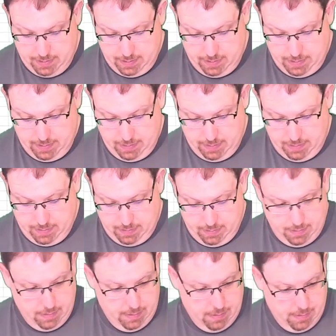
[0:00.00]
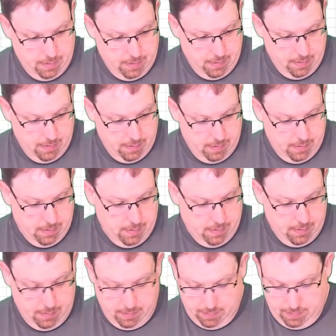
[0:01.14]

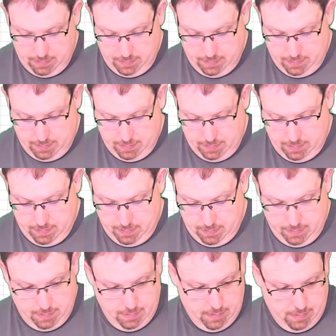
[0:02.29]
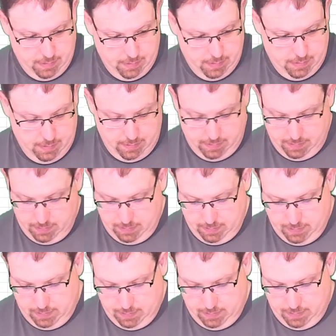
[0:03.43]

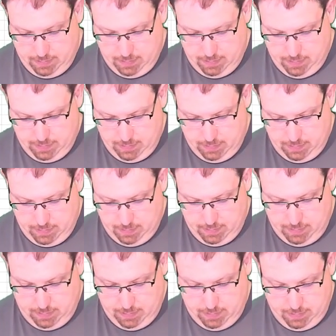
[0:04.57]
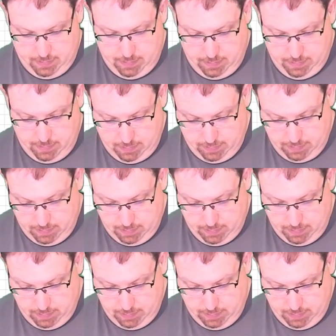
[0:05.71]
Nothing is said.